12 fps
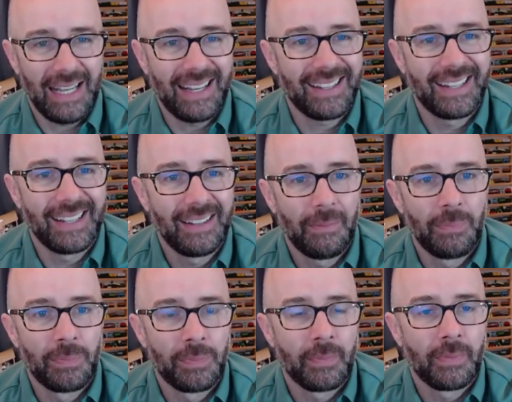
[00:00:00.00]
it.
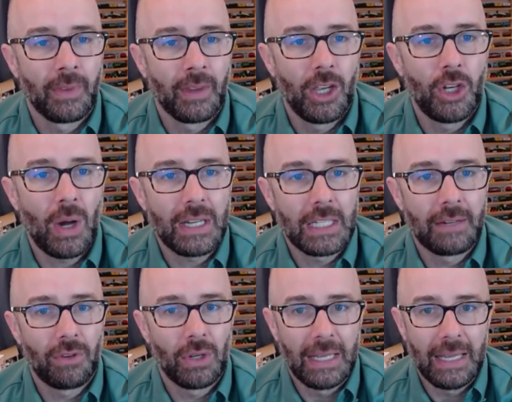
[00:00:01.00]
You don't have to
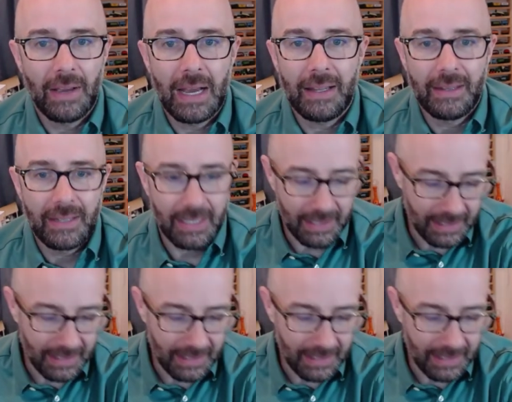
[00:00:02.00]
convert it. The